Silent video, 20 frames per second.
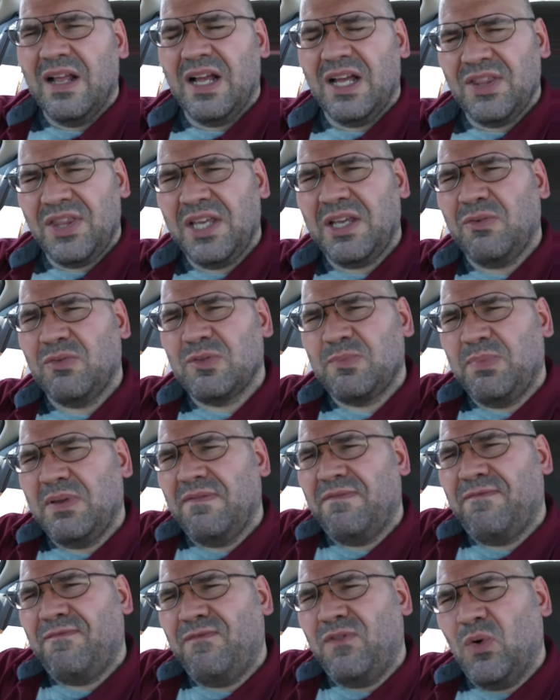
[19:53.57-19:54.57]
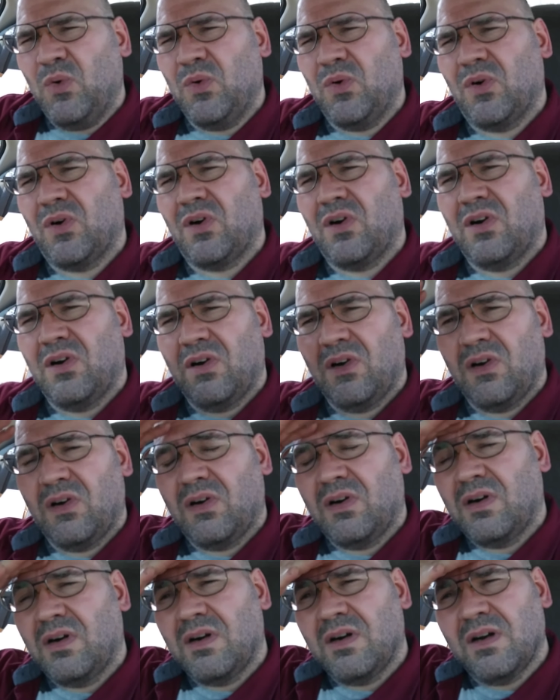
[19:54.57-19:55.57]
I think it was before.
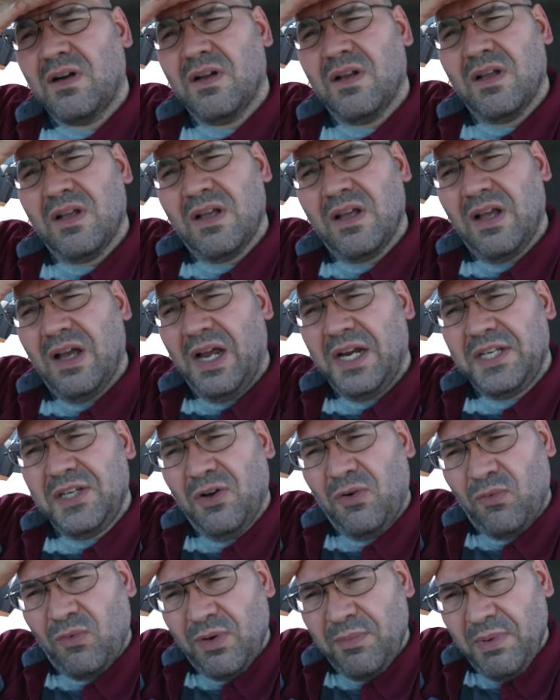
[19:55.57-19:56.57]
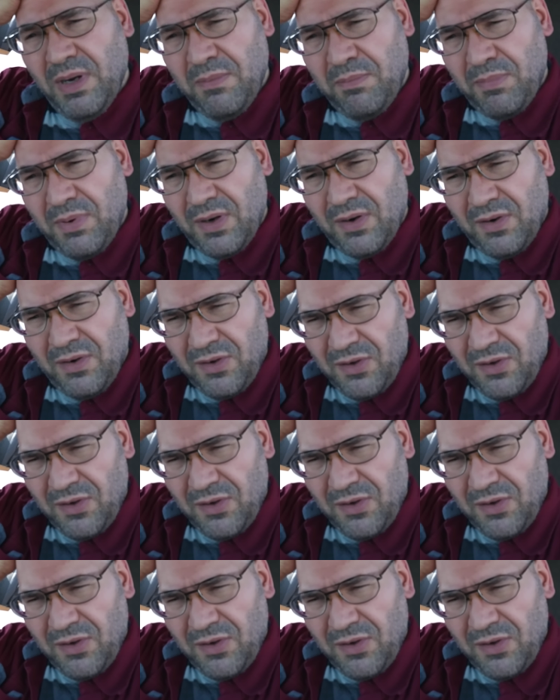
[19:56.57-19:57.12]
I don't remember.